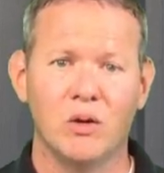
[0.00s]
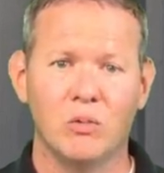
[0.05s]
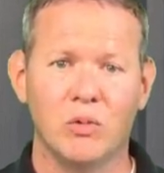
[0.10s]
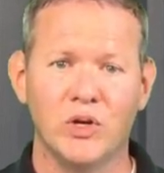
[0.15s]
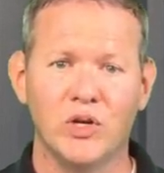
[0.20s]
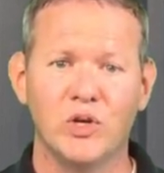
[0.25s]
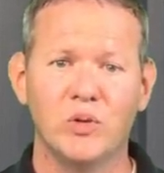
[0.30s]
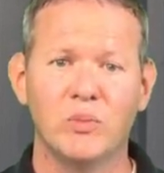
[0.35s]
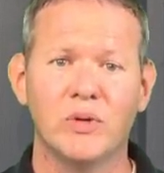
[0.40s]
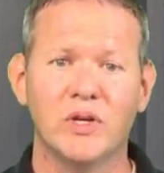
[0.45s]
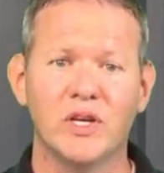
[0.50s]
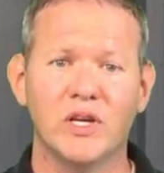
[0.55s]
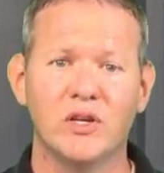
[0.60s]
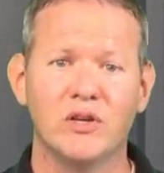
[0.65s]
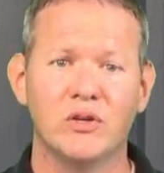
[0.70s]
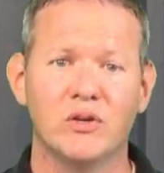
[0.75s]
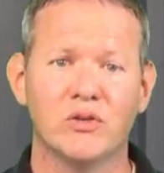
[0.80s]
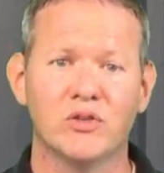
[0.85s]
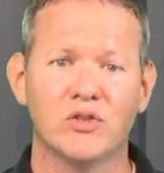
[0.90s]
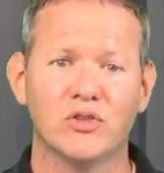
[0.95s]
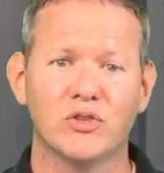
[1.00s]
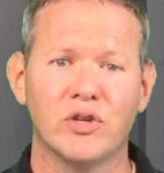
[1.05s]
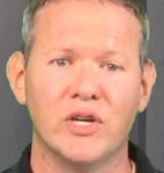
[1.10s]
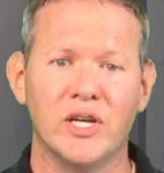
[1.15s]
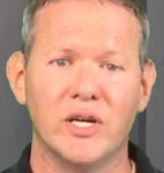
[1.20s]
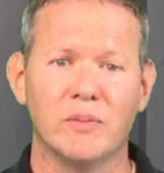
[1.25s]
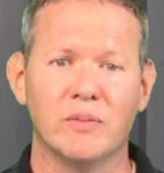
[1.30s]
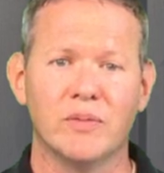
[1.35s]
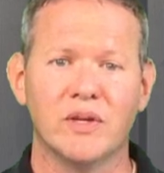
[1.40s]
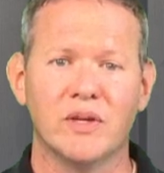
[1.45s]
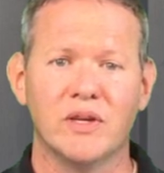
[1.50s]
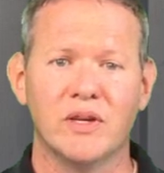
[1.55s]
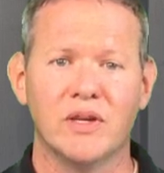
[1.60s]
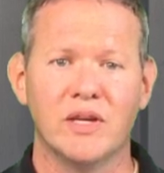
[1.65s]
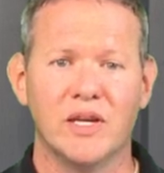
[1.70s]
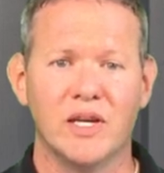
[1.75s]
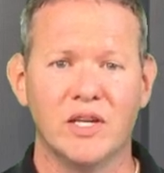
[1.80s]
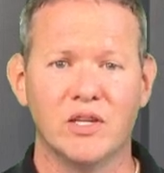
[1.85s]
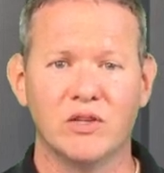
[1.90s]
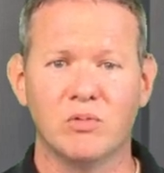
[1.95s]
When you begin your script
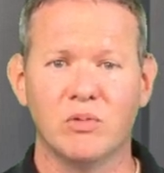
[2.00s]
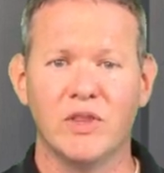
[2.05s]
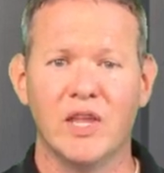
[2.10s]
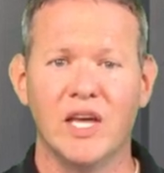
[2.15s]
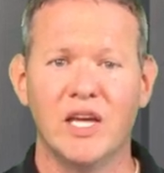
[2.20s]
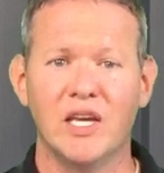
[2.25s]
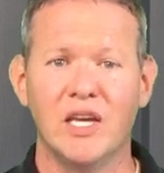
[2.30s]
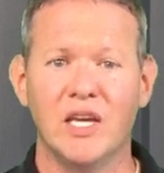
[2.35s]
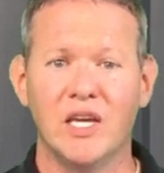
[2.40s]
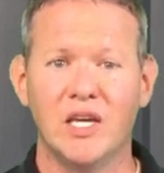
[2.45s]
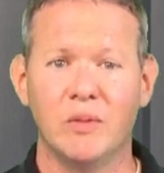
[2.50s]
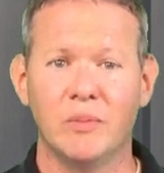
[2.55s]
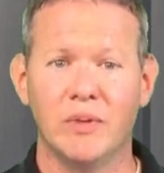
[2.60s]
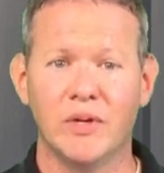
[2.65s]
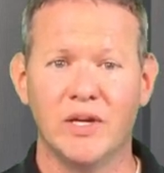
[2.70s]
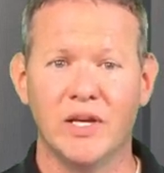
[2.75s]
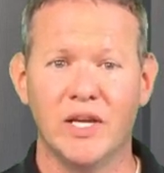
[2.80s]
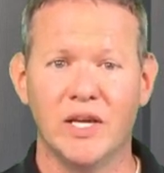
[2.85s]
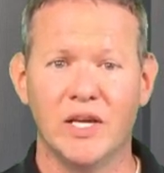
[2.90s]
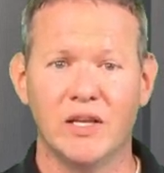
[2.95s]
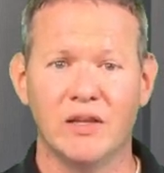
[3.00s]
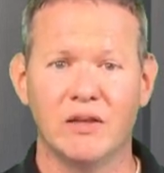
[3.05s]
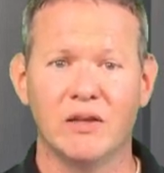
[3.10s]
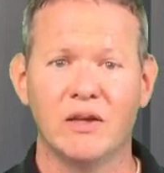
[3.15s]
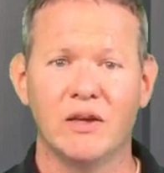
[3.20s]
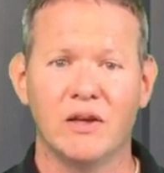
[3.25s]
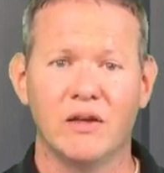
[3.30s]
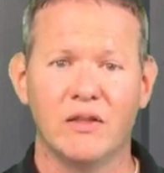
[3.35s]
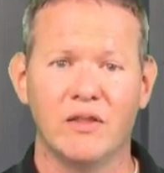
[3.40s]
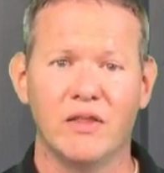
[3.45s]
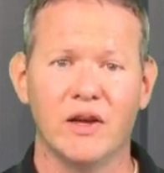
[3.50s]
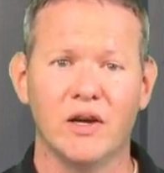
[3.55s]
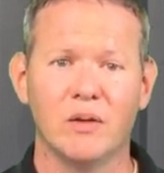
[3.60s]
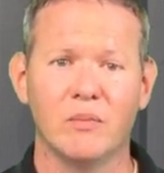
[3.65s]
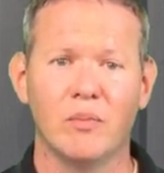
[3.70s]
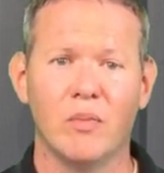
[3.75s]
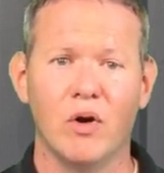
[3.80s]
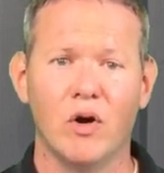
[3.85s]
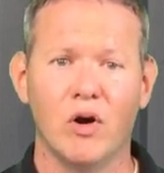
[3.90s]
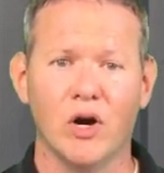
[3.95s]
is when they need to begin their
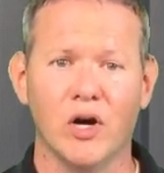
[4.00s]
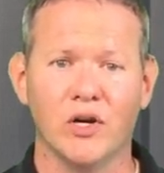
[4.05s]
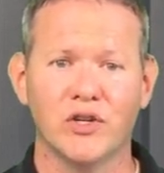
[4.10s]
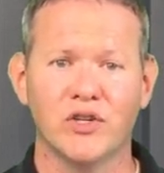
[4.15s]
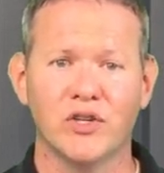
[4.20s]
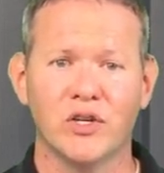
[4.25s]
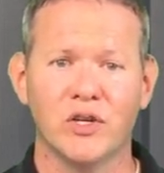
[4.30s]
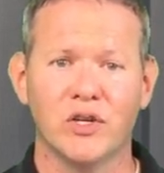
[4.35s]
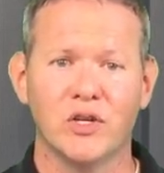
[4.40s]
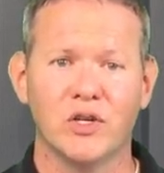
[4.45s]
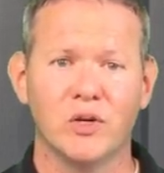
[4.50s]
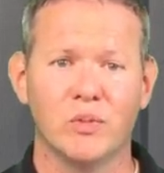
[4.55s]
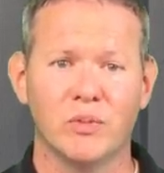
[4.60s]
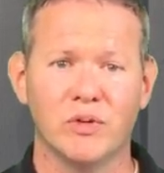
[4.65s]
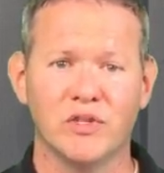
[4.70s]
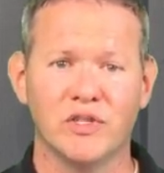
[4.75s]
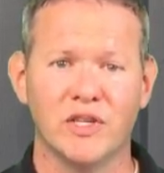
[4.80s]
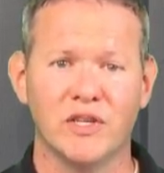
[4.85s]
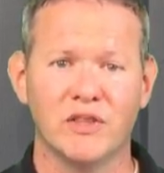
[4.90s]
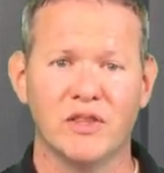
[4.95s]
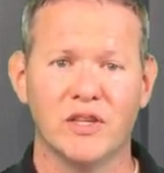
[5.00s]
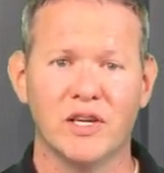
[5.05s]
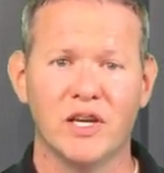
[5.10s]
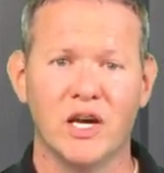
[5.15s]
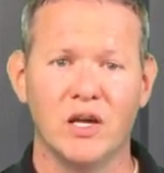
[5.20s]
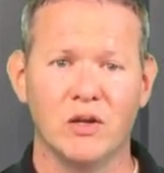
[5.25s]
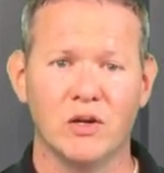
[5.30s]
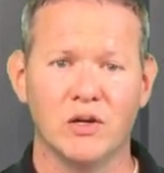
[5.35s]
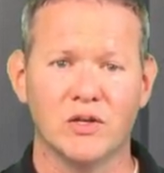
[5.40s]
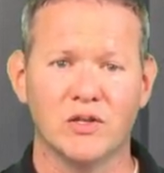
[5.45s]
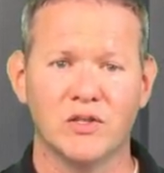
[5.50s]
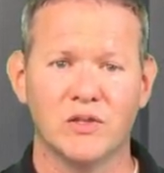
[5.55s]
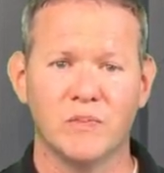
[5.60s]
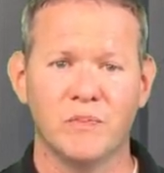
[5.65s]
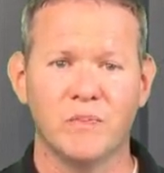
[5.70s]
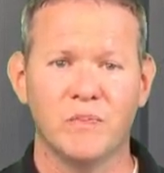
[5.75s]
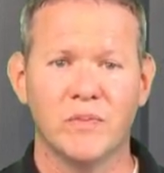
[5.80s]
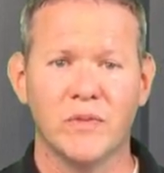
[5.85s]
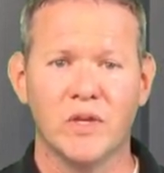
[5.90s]
march to present the colors.